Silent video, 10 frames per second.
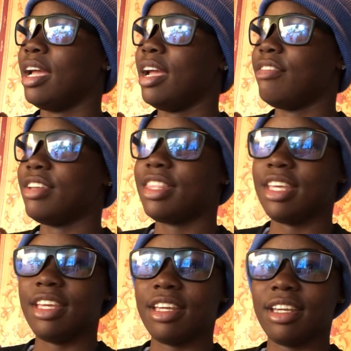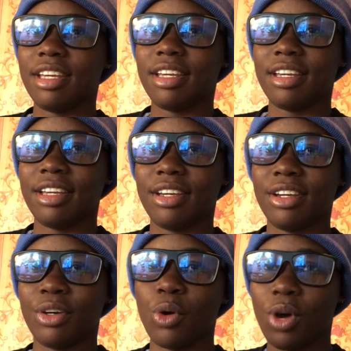everything
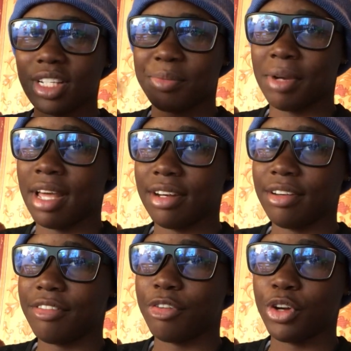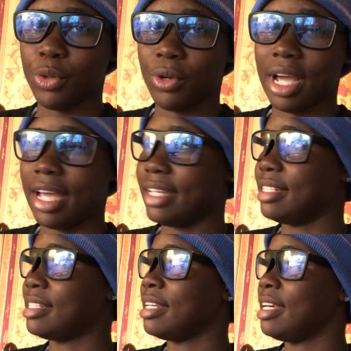go as planned for you
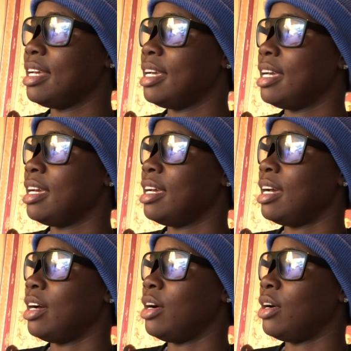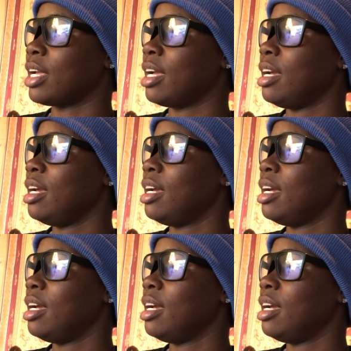guys. Okay?